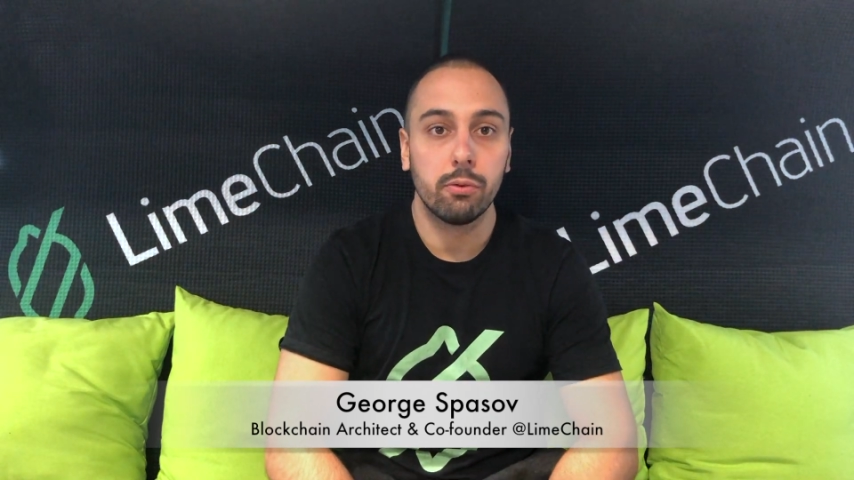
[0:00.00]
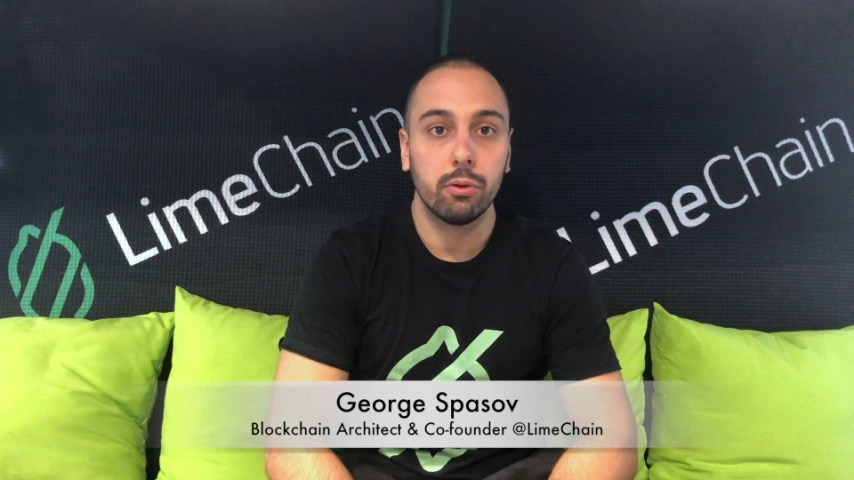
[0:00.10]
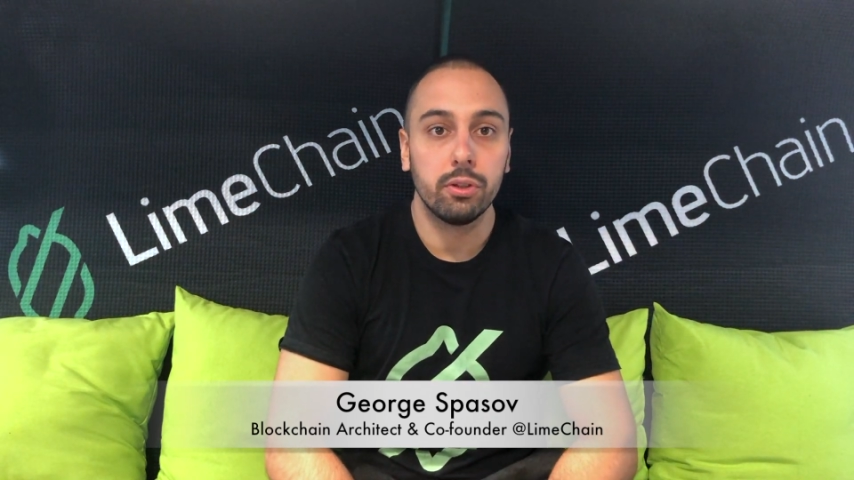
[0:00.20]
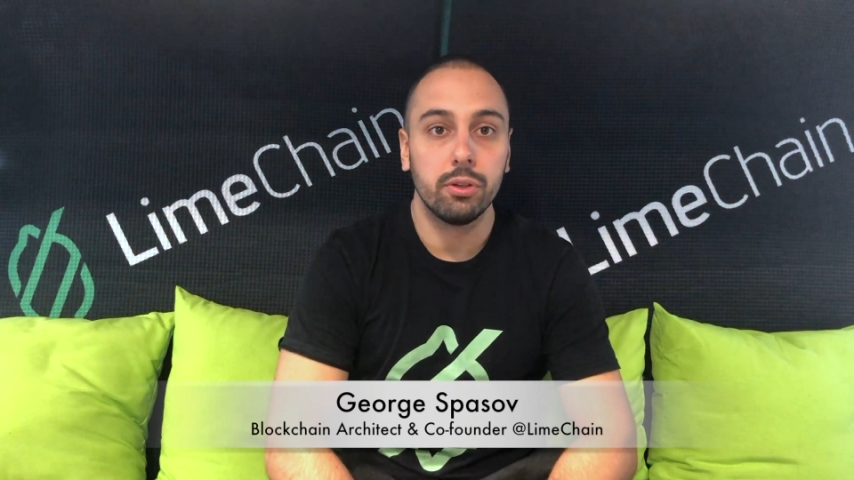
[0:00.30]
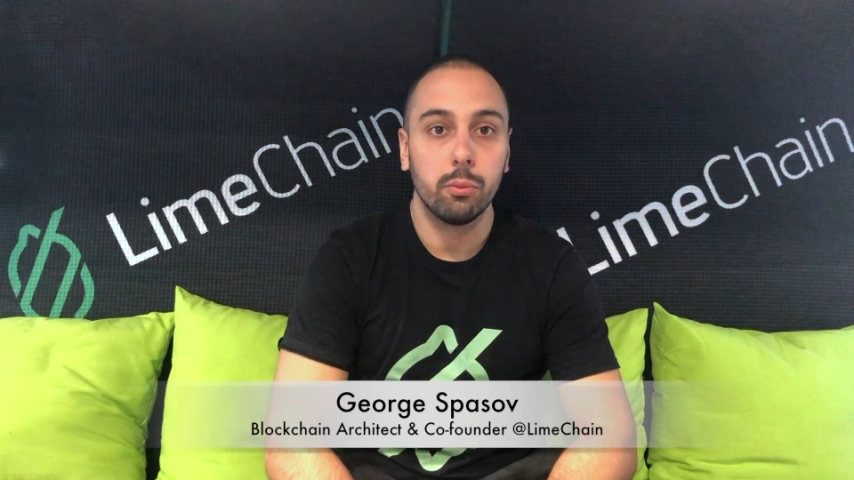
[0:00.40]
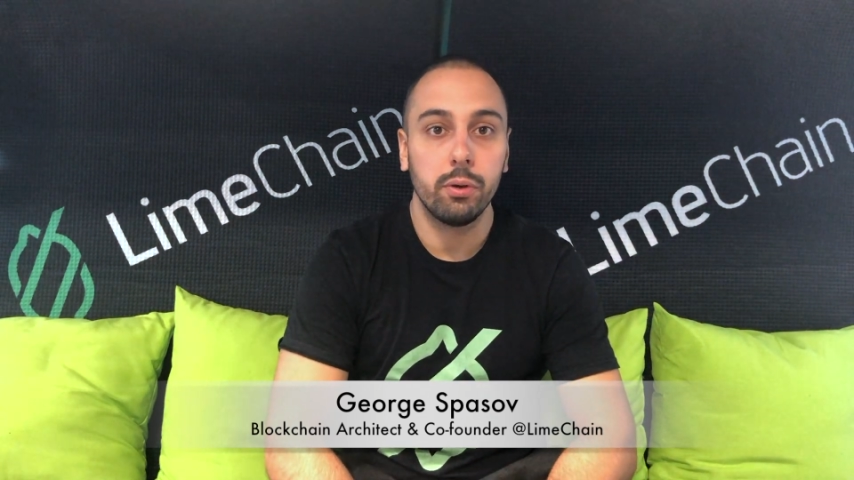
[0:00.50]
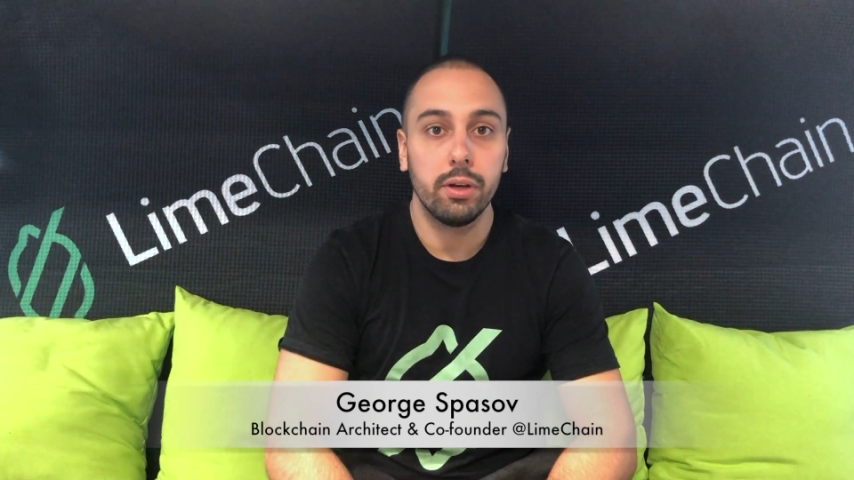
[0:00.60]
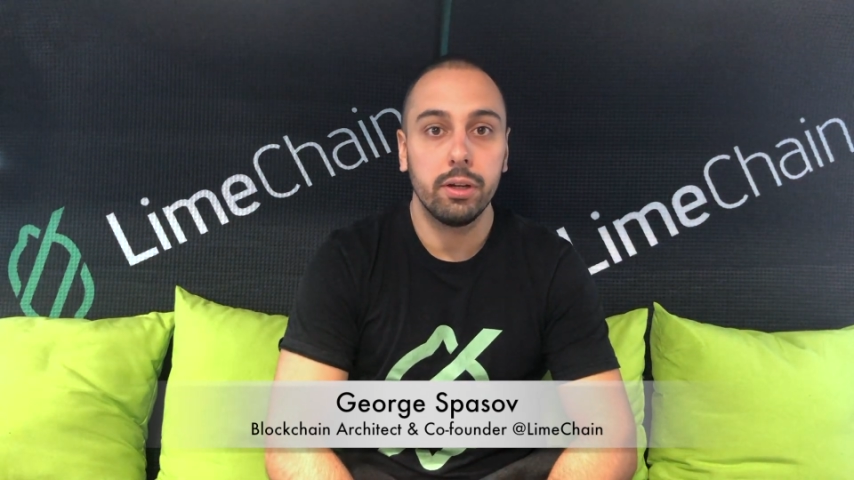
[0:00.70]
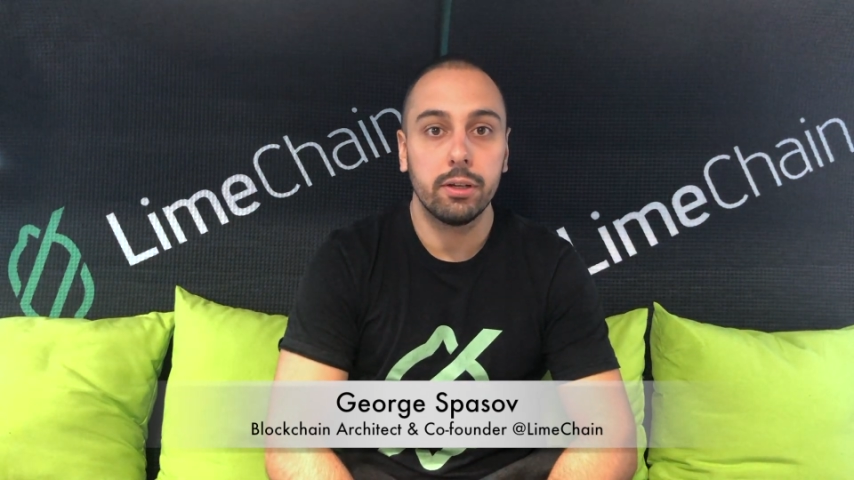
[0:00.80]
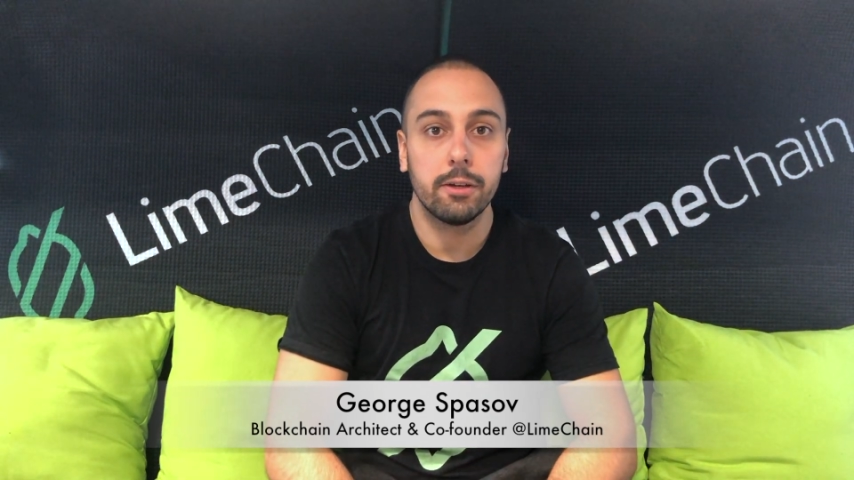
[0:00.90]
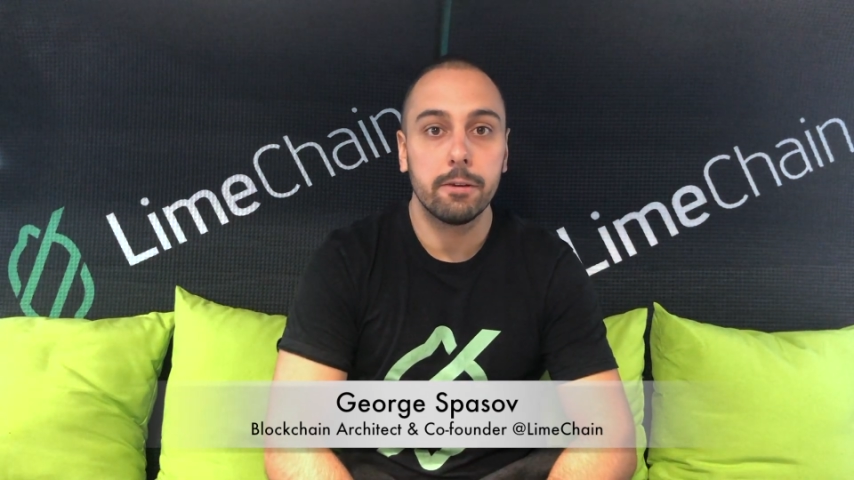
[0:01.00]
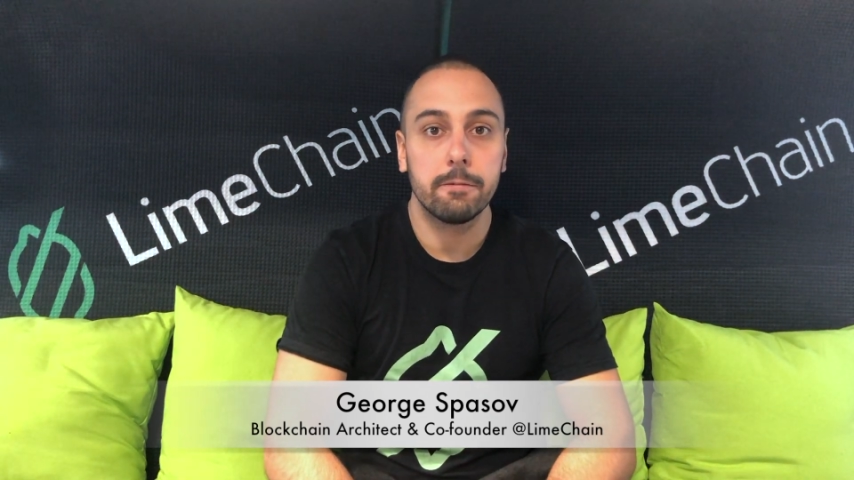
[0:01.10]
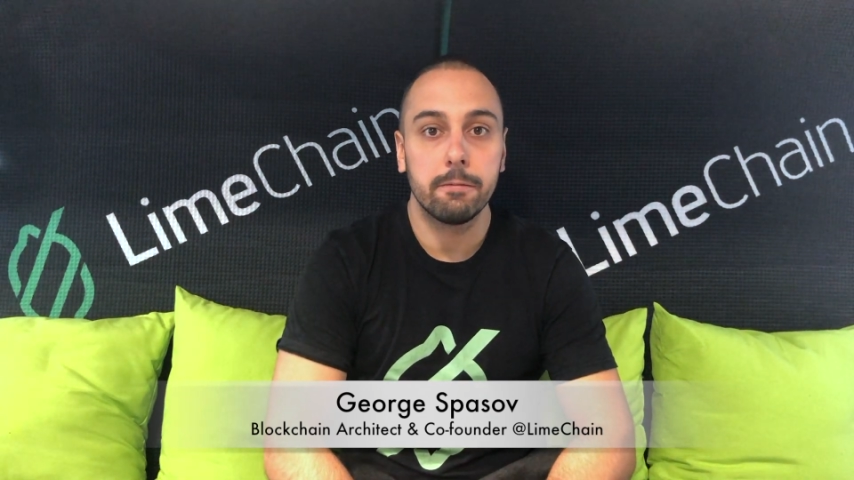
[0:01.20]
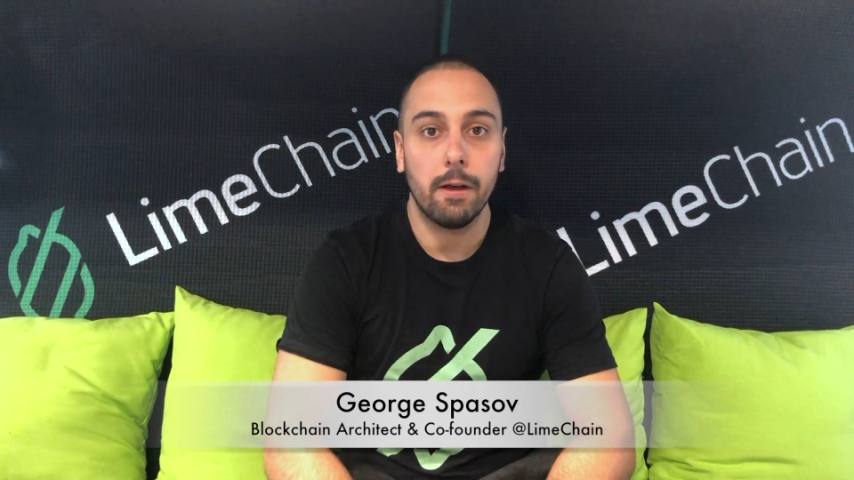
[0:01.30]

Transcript: for the week of